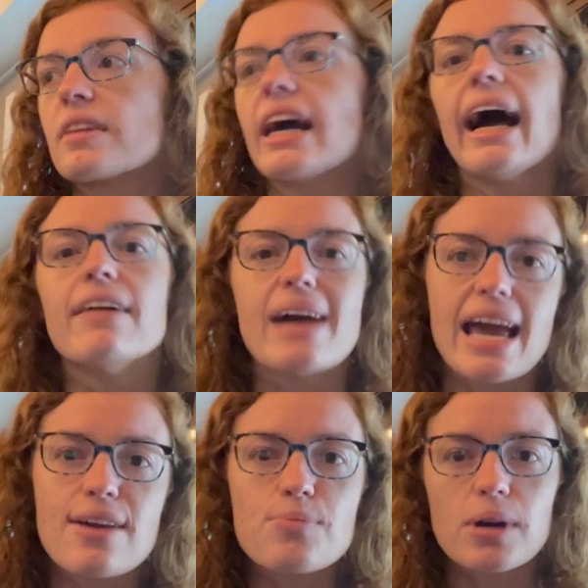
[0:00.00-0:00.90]
I have
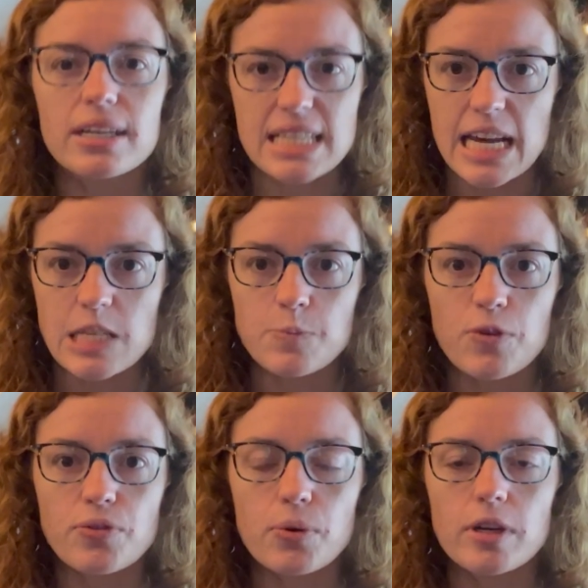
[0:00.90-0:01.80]
8 work days
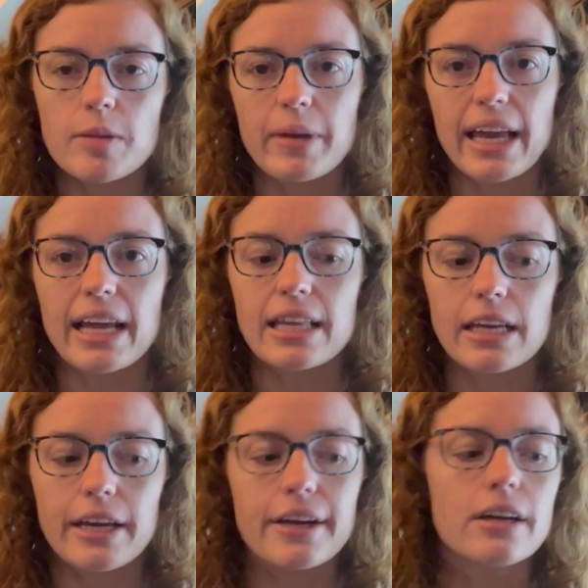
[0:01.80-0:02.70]
before the beginning of the
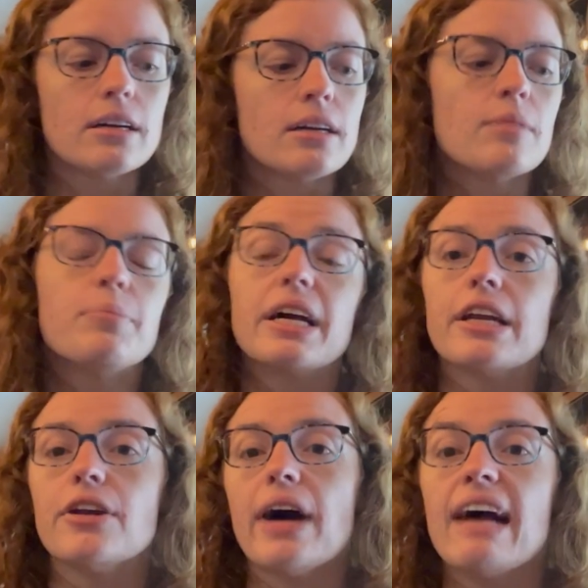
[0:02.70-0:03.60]
year, but
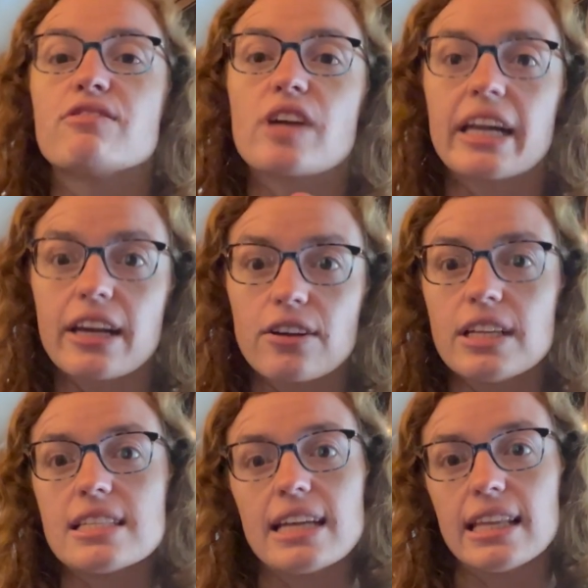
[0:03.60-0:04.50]
you know, I have training on
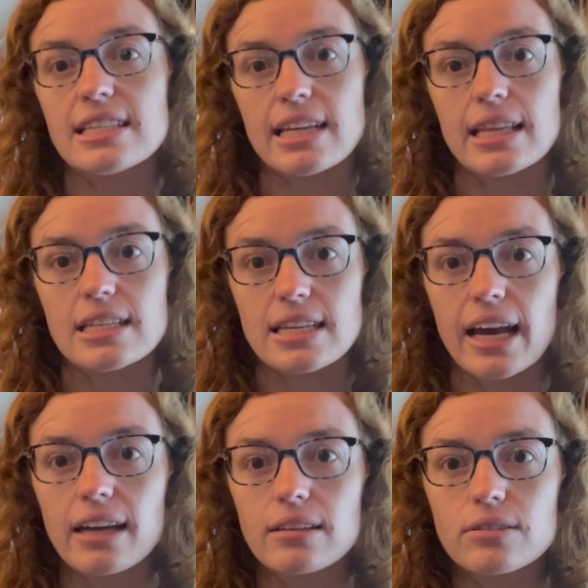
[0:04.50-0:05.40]
this day, this day, this
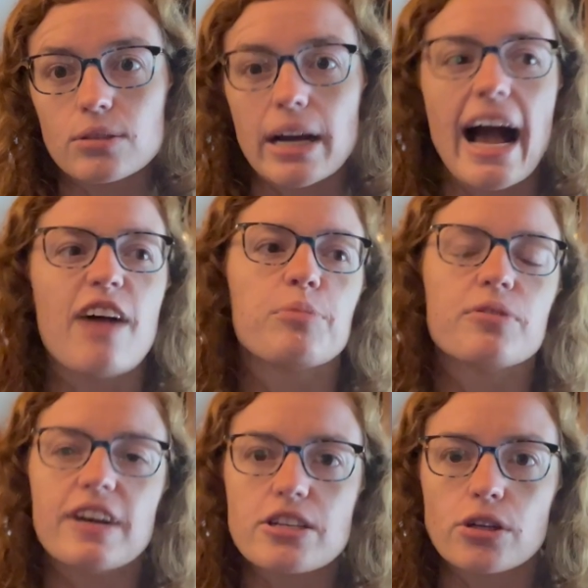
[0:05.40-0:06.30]
day, or I have
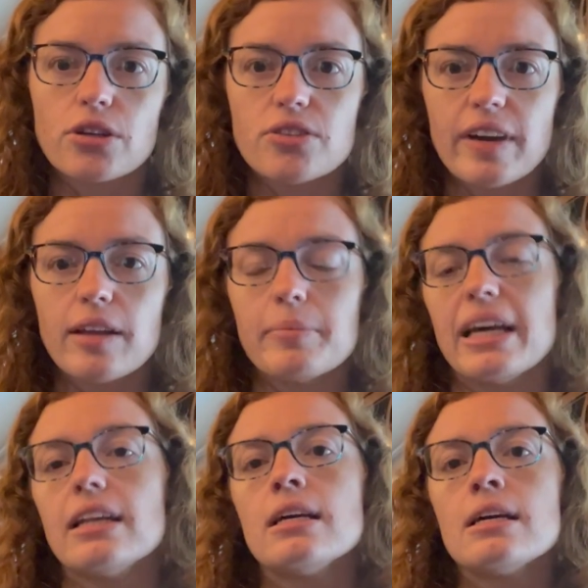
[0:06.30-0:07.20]
professional
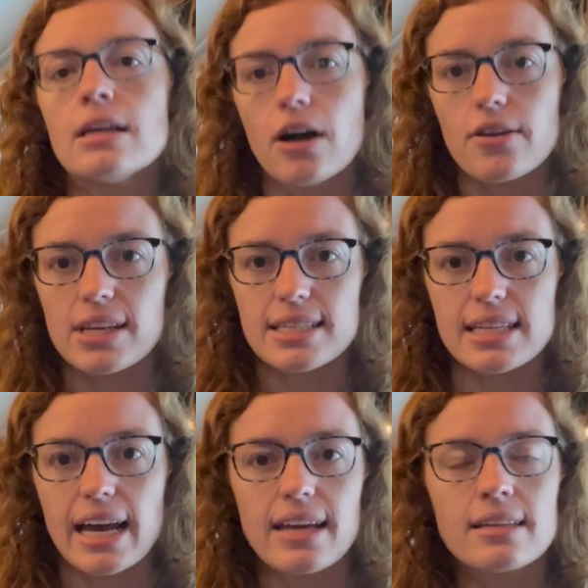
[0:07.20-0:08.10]
development on this
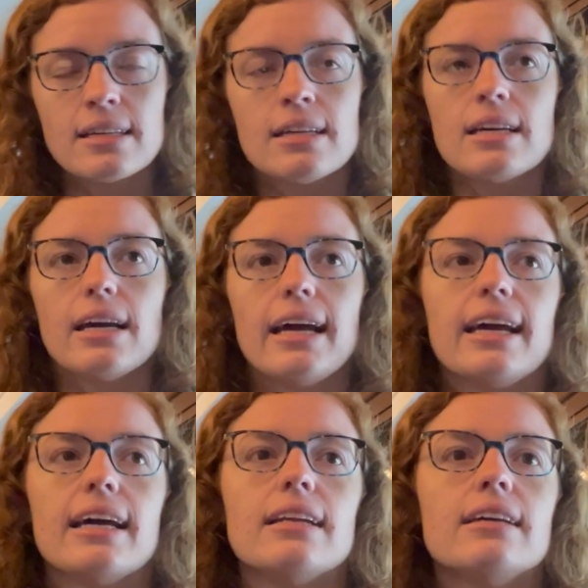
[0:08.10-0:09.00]
day.
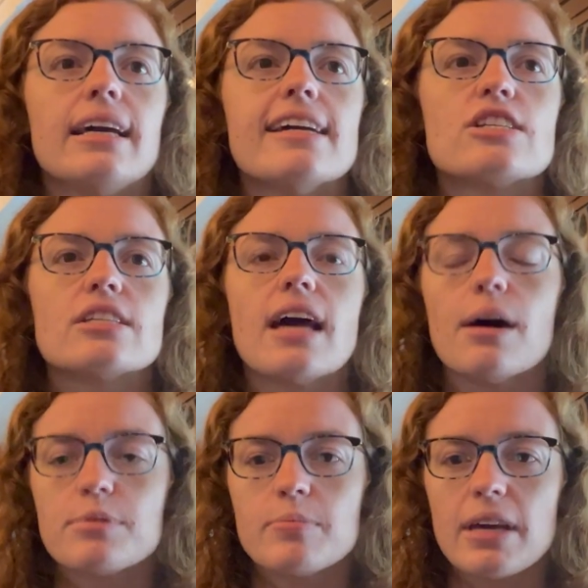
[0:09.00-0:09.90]
And it just
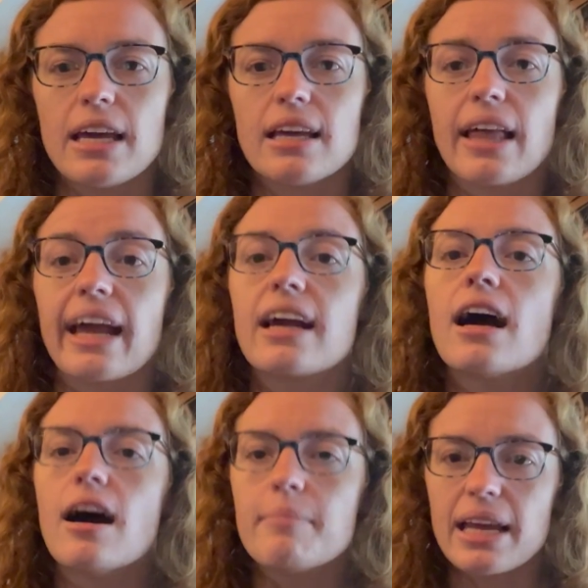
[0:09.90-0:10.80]
helps me like
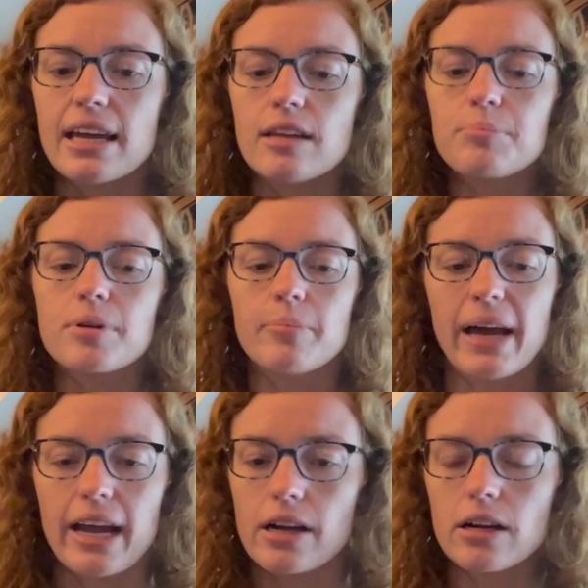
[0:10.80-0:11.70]
come in
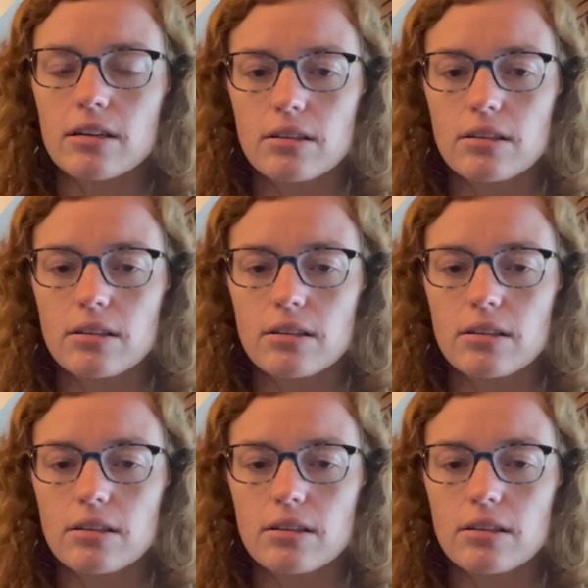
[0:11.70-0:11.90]
prepared